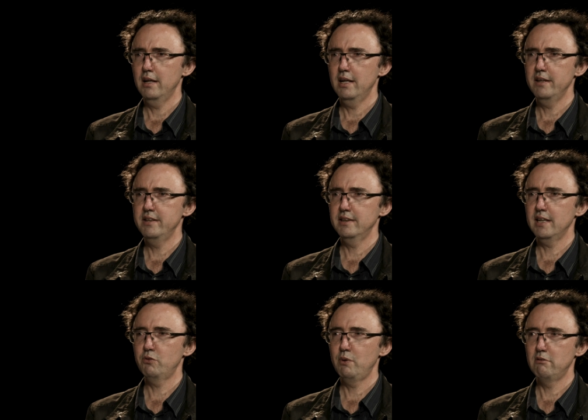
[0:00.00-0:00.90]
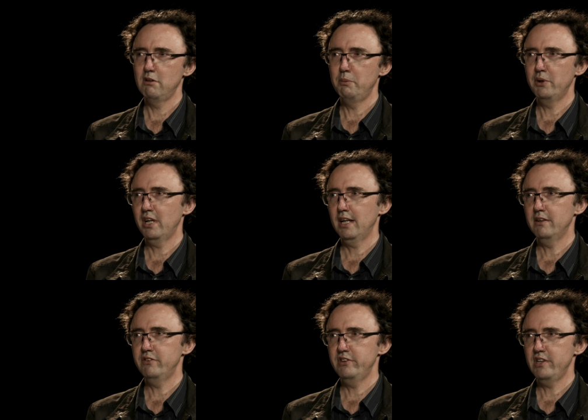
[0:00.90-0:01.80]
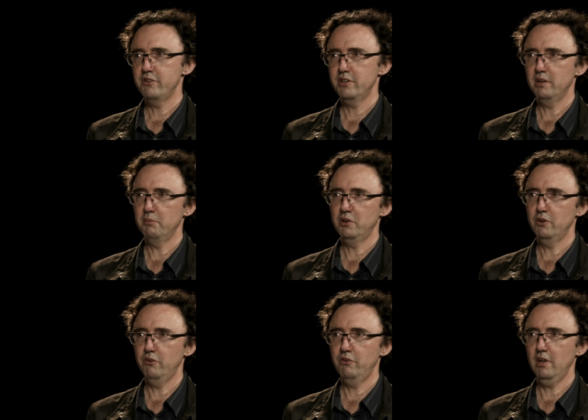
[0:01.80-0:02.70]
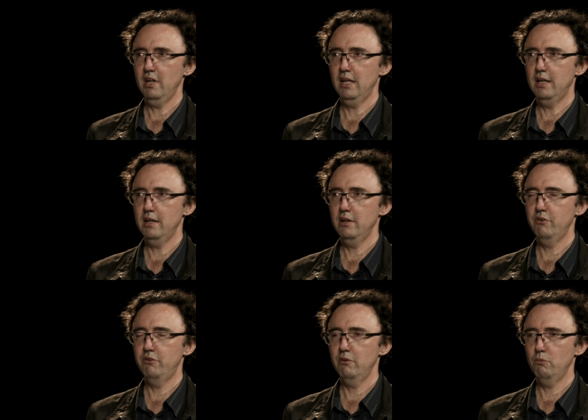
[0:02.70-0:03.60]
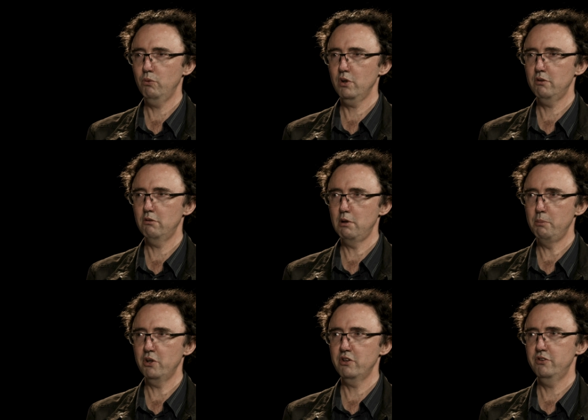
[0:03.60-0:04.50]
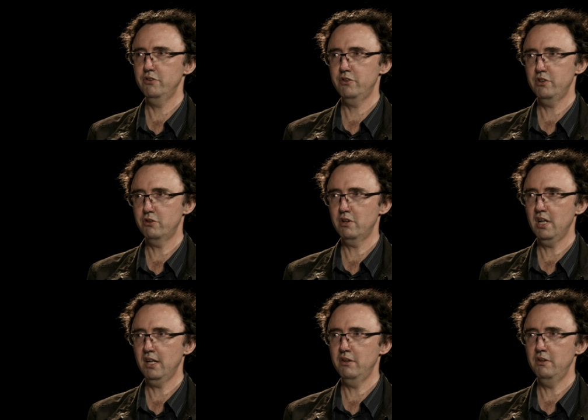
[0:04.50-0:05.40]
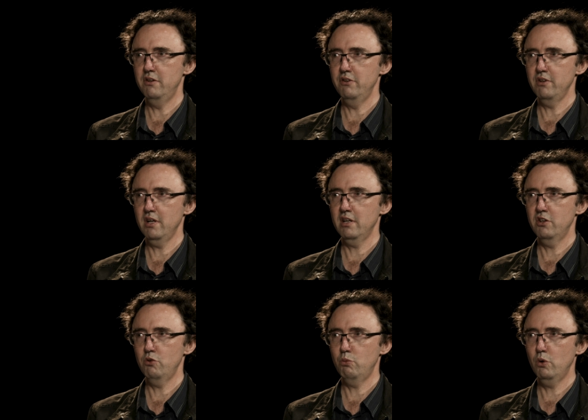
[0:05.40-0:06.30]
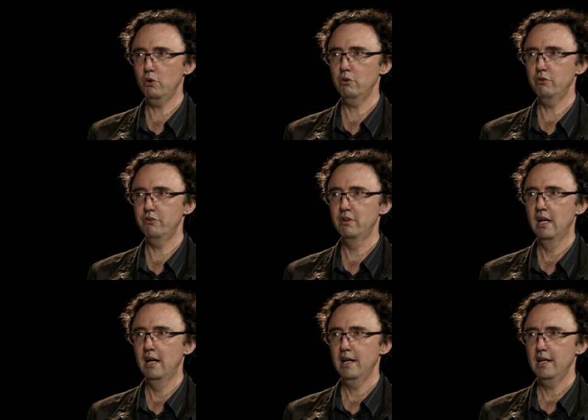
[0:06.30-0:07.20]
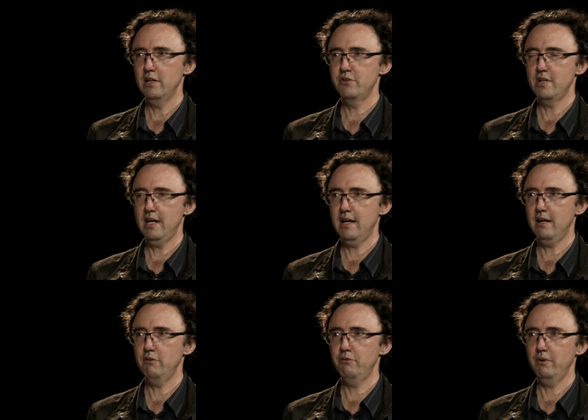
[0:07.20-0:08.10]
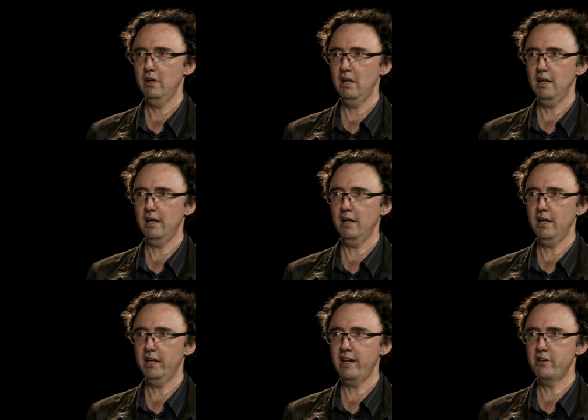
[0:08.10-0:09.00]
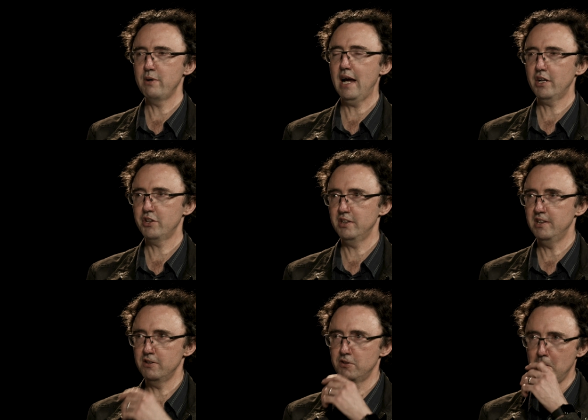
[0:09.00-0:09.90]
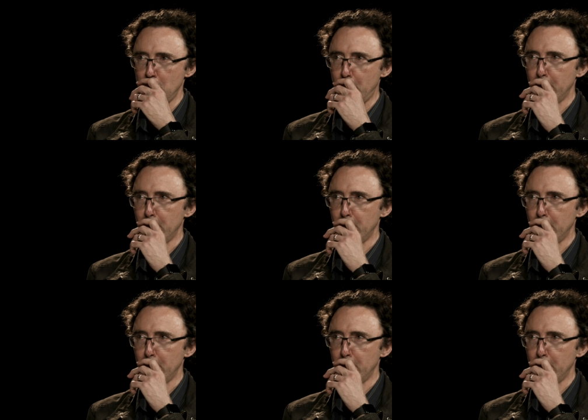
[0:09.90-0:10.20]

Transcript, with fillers: and I think that's where robotic gaze is interesting because it is what the roboticists are trying to design towards mm. is to have uh, an interaction that's not